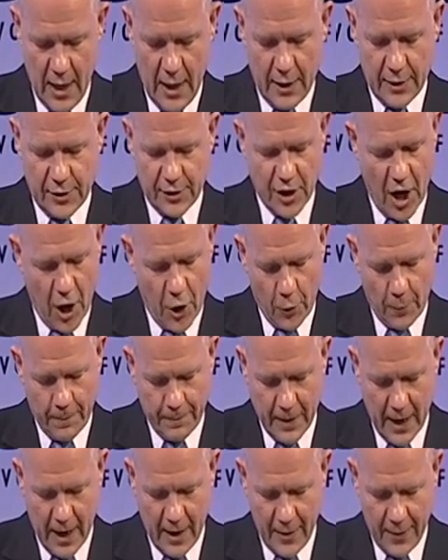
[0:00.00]
So,
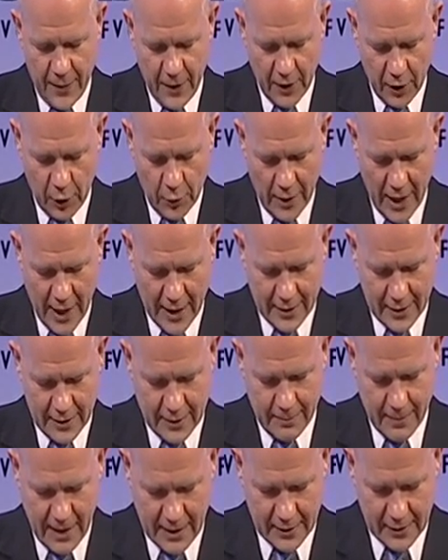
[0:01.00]
I think you get the
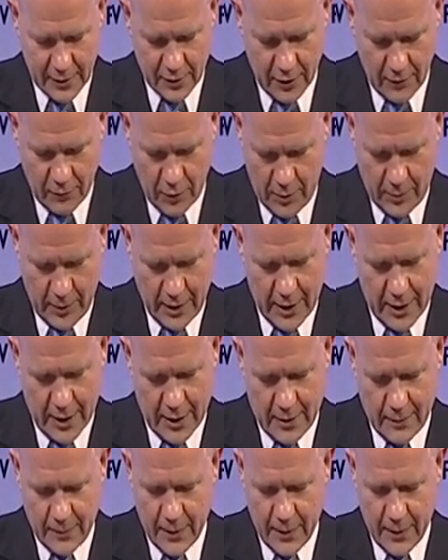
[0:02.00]
message of what we are